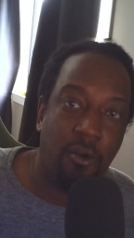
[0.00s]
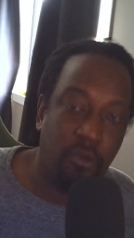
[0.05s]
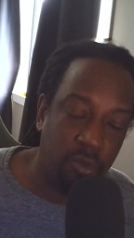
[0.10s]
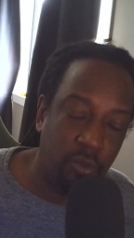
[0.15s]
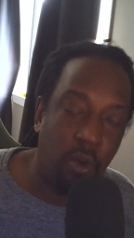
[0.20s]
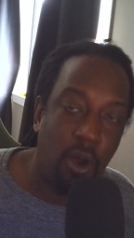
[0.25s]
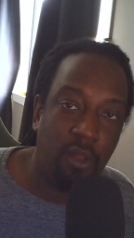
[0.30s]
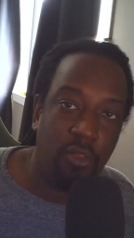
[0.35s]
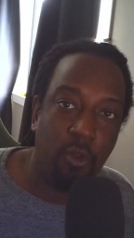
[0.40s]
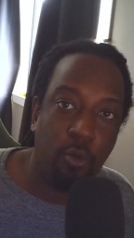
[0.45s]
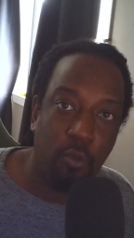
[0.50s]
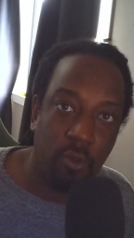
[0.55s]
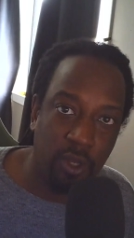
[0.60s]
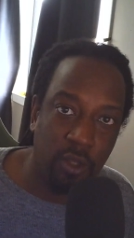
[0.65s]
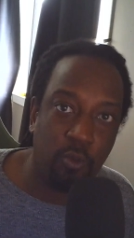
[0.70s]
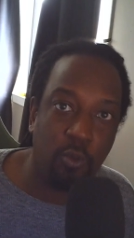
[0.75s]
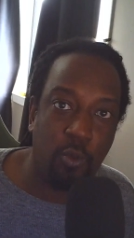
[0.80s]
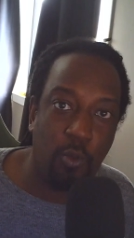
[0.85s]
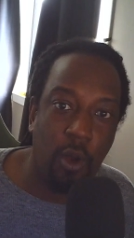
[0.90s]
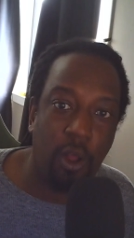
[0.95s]
We want the
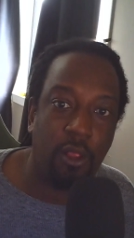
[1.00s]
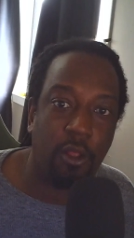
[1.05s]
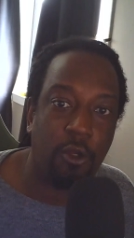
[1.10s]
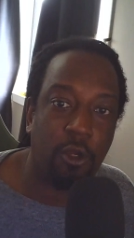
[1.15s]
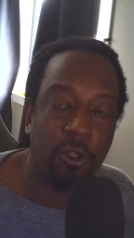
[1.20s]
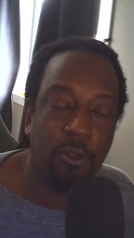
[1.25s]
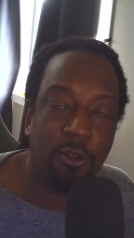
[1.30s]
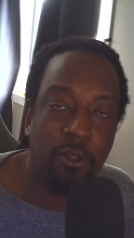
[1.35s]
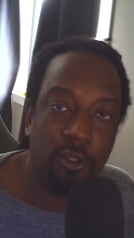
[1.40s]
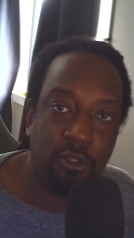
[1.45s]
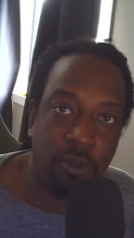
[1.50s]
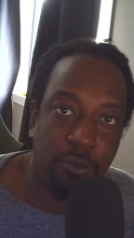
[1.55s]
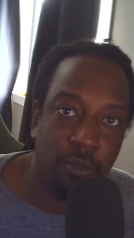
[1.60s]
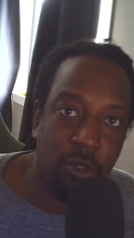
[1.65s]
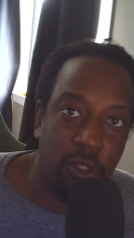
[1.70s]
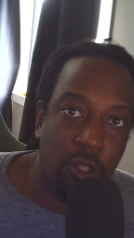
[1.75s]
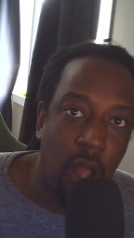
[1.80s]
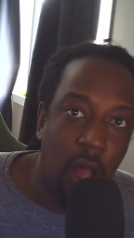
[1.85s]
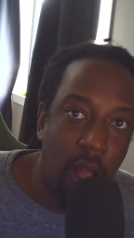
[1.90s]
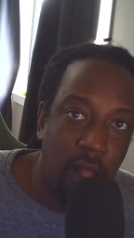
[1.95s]
win. We want some
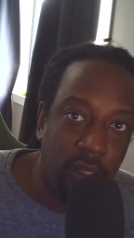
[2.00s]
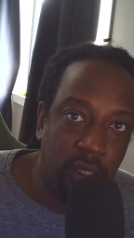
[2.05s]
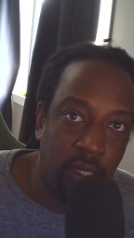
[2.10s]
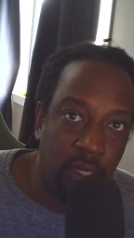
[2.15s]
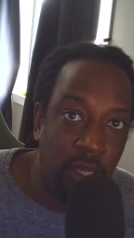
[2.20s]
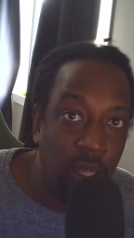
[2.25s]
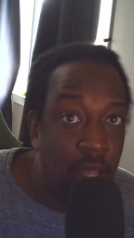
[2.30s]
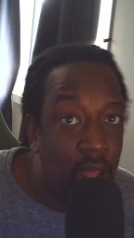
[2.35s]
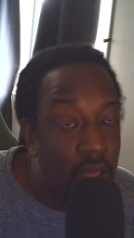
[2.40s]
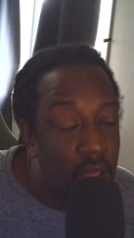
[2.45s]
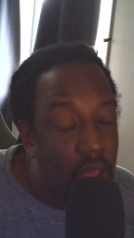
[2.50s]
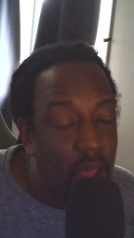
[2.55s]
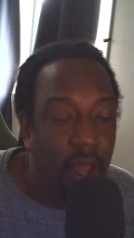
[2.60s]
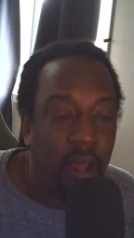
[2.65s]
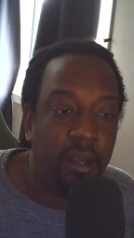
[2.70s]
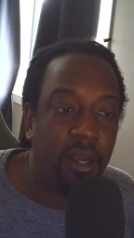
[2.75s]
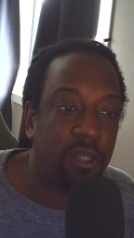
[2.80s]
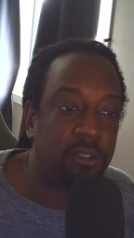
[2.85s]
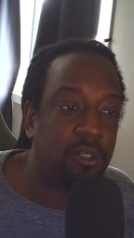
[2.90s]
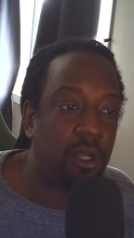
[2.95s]
good hockey,
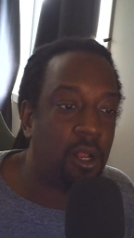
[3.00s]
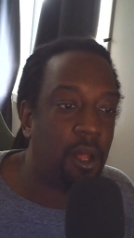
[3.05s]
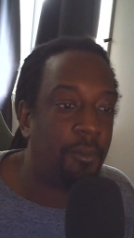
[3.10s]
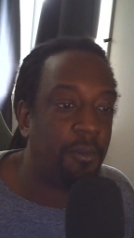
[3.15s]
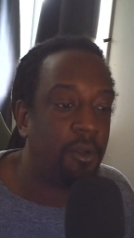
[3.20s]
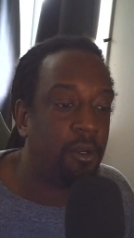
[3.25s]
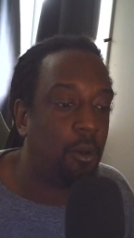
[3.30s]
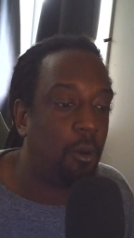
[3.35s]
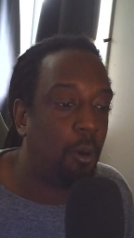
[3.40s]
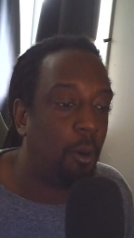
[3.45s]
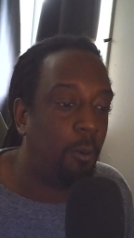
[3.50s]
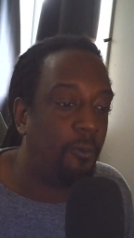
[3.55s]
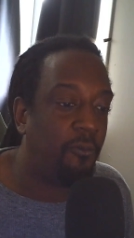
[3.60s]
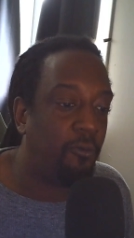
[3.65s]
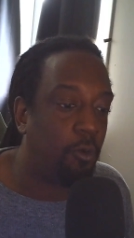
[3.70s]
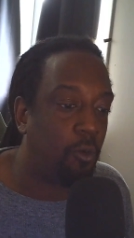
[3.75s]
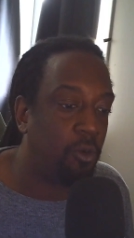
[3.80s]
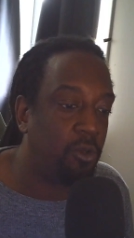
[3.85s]
and that's all I'm gonna hope for.